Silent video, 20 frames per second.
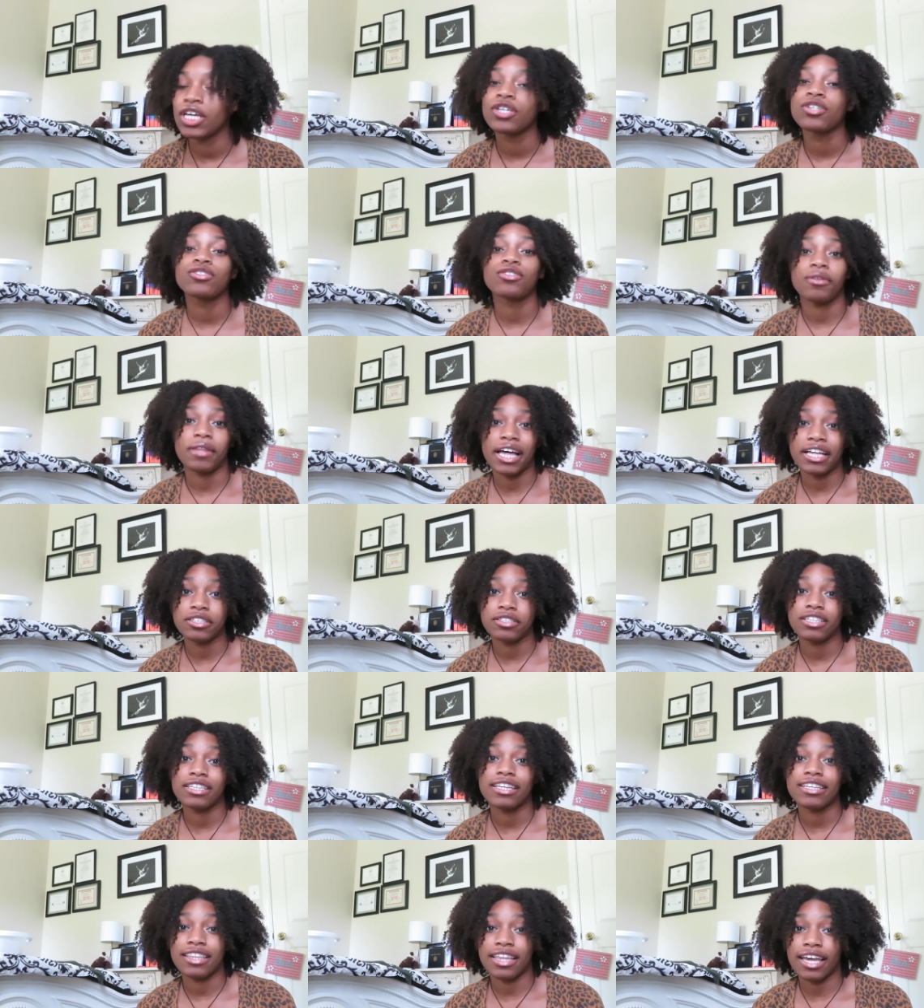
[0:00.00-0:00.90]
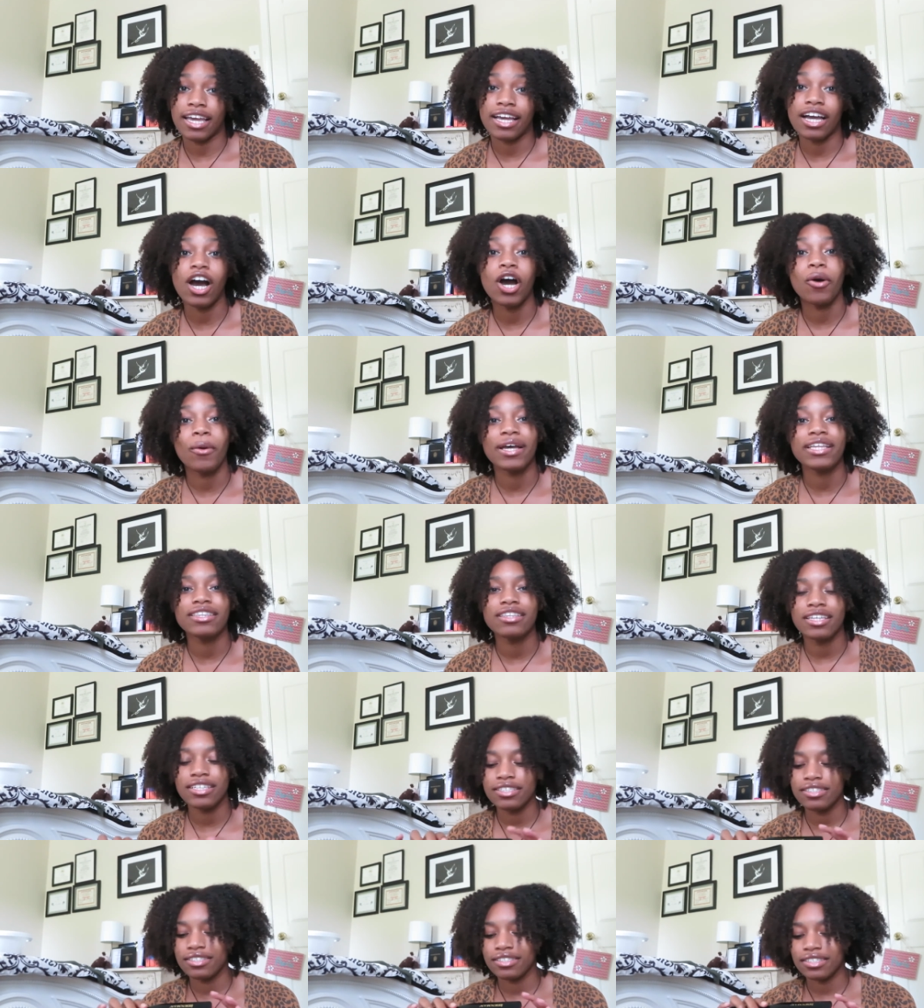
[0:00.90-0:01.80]
So that's the thing. Oh, and
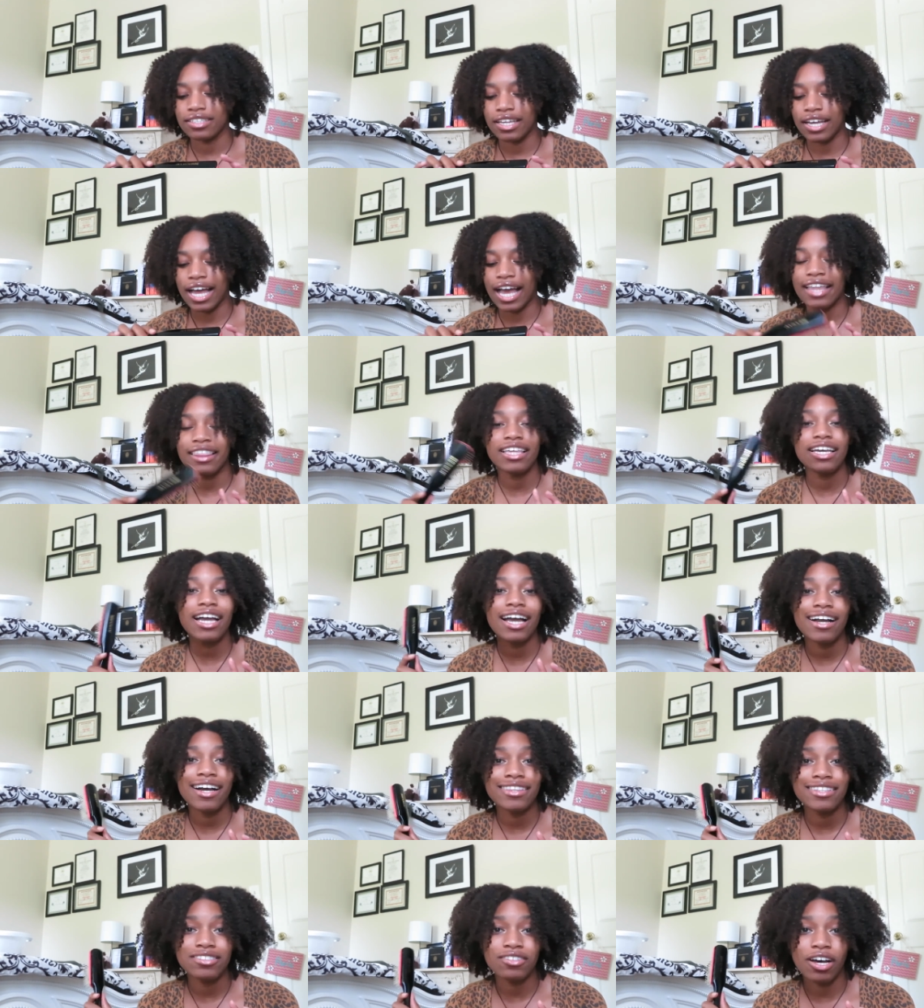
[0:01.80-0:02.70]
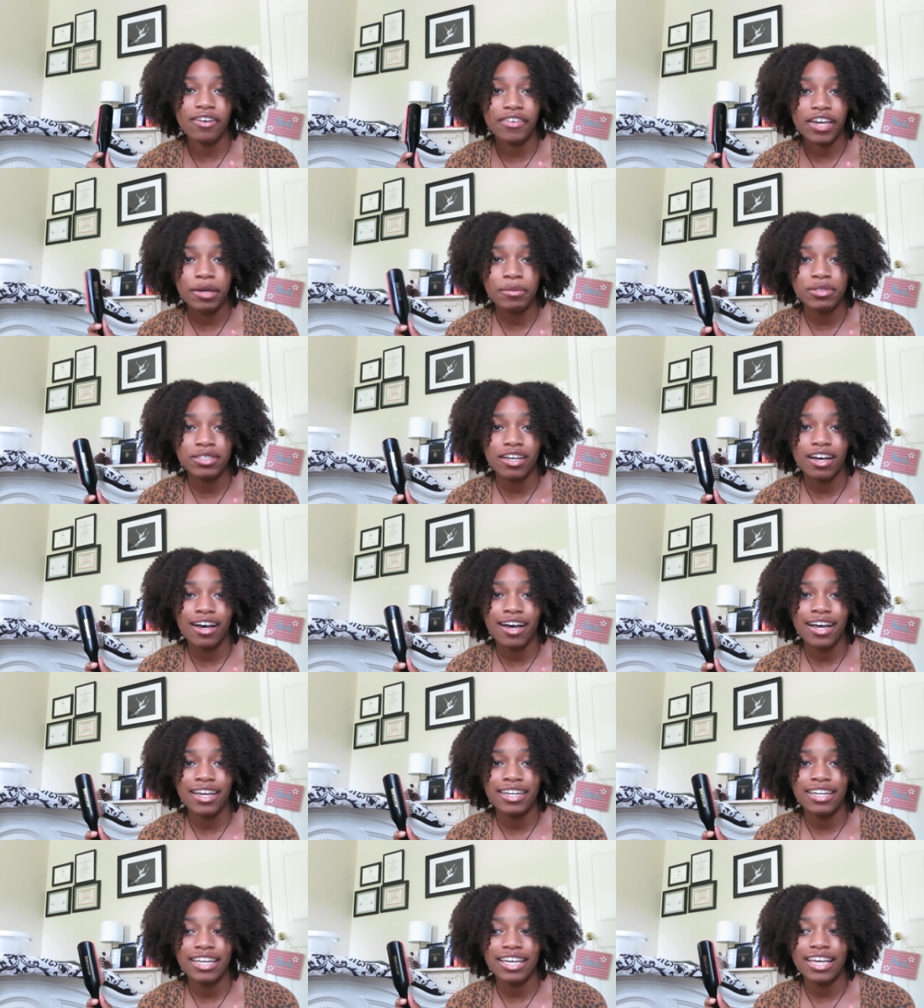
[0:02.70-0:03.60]
this, I think I got this off
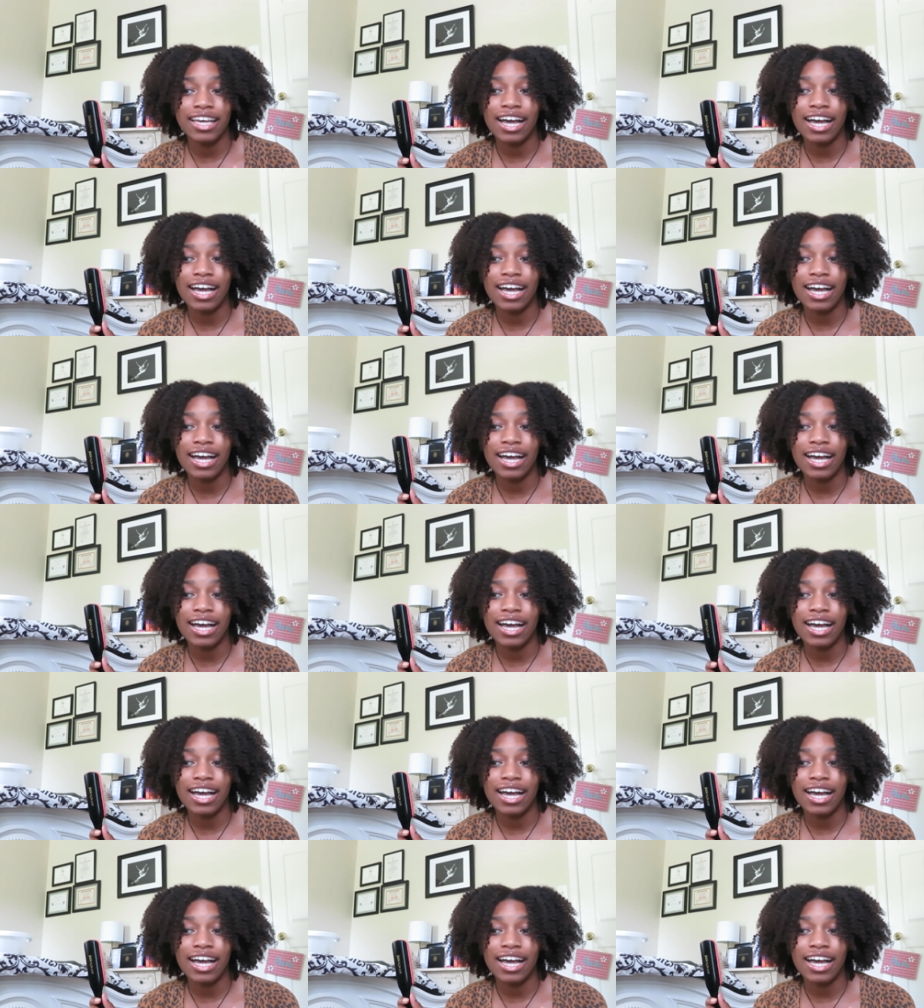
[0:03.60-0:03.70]
Amazon.